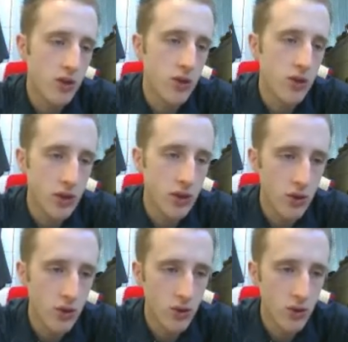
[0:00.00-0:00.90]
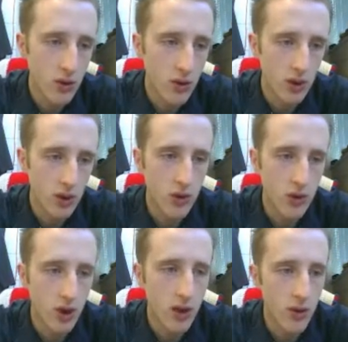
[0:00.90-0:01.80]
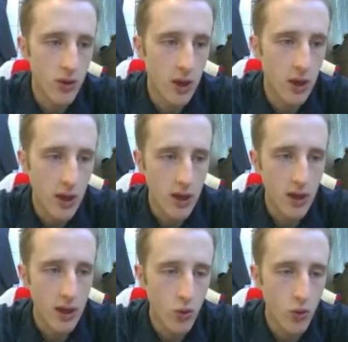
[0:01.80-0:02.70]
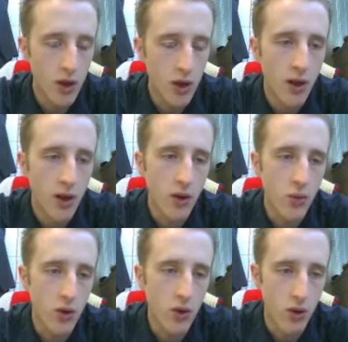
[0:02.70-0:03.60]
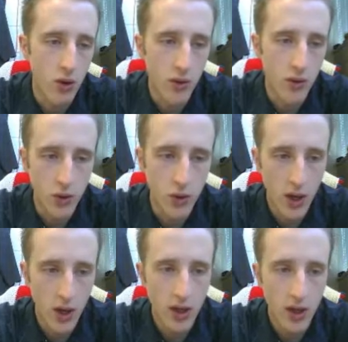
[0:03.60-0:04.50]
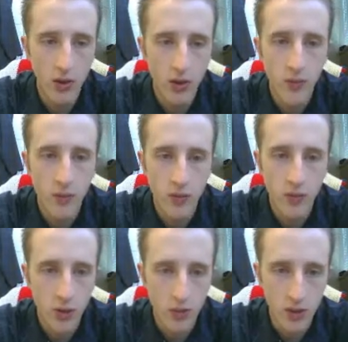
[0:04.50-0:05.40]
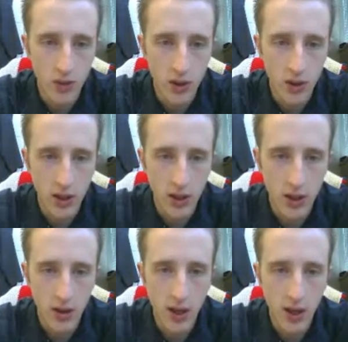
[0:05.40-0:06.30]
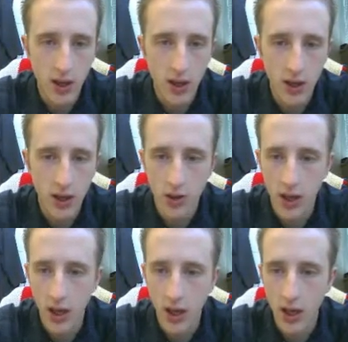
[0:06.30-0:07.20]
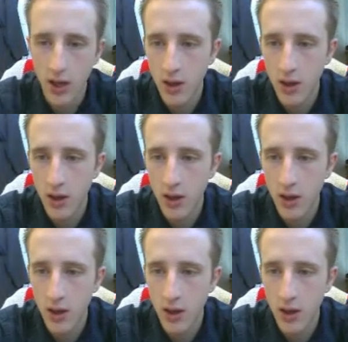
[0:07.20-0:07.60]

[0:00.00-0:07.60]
You'll see a circle, a triangle, and a square. We're going to go over to a rectangle. We're just going to click and drag